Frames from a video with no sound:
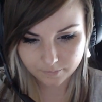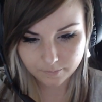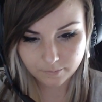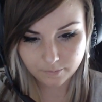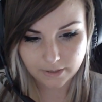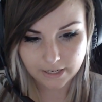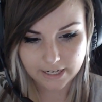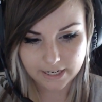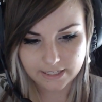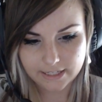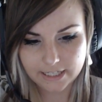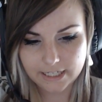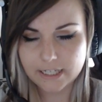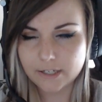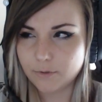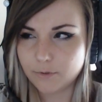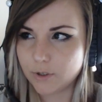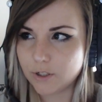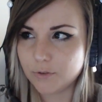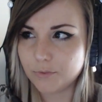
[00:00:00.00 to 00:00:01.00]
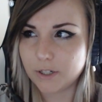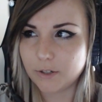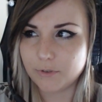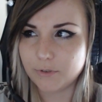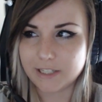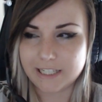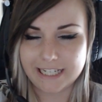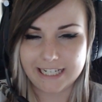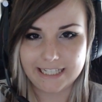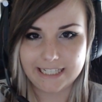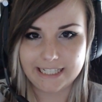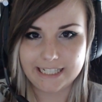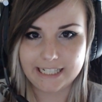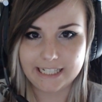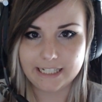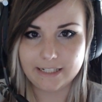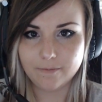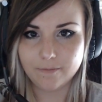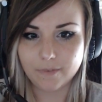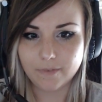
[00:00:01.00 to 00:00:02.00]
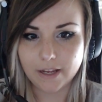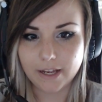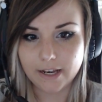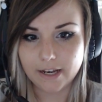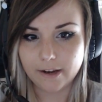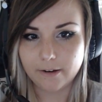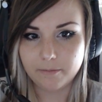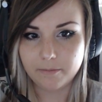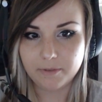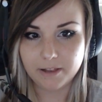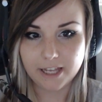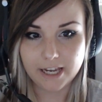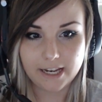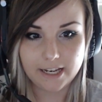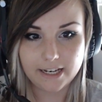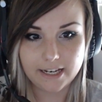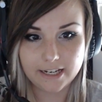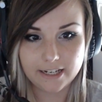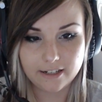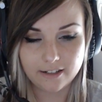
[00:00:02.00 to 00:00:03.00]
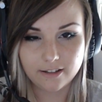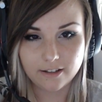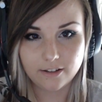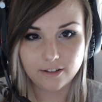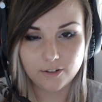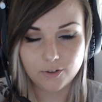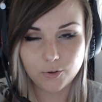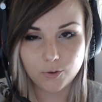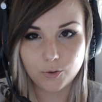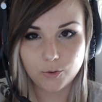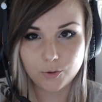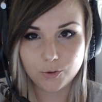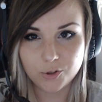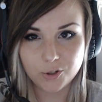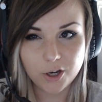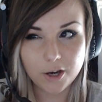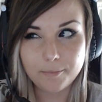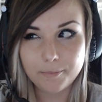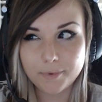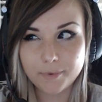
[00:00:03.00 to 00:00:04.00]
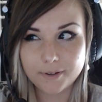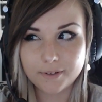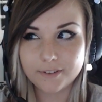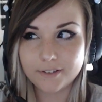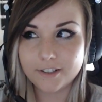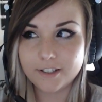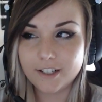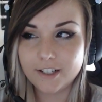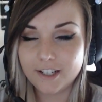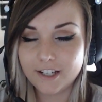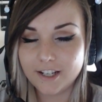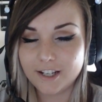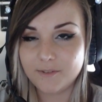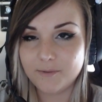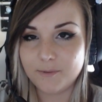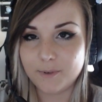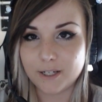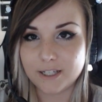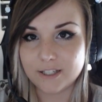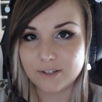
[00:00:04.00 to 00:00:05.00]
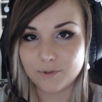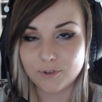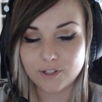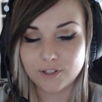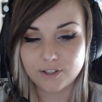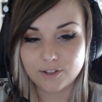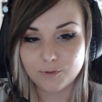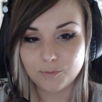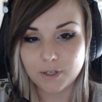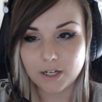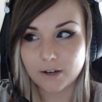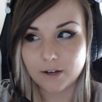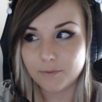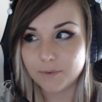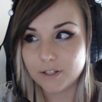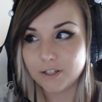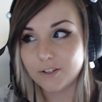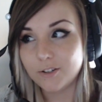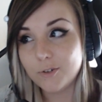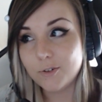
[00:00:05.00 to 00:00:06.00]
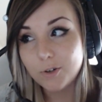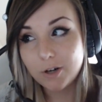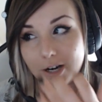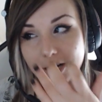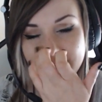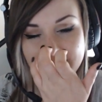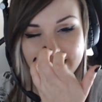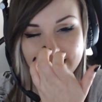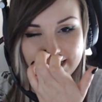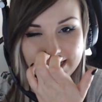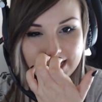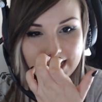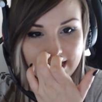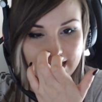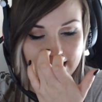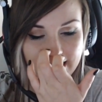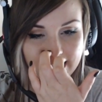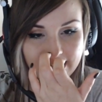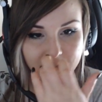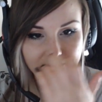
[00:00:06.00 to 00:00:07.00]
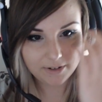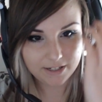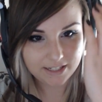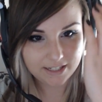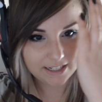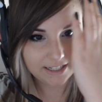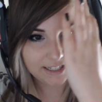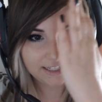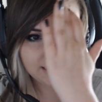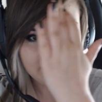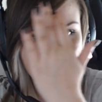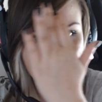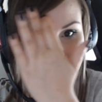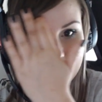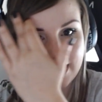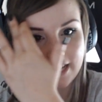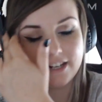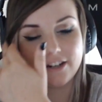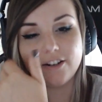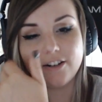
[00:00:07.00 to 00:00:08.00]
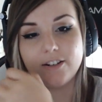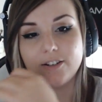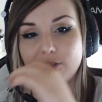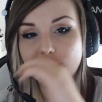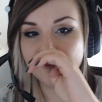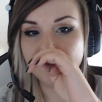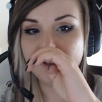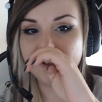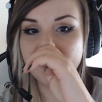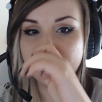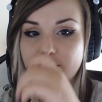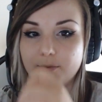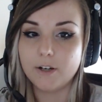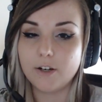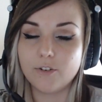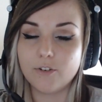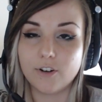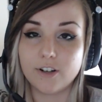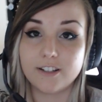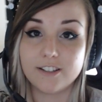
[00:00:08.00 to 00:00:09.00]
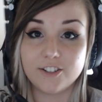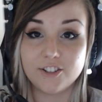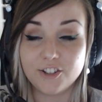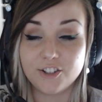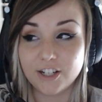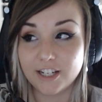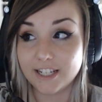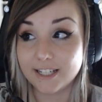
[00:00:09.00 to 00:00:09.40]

I think it was when I was 18 and I applied at a tattoo shop because I wanted to become a tattoo artist, and basically the guy there told me that my drawings are shit.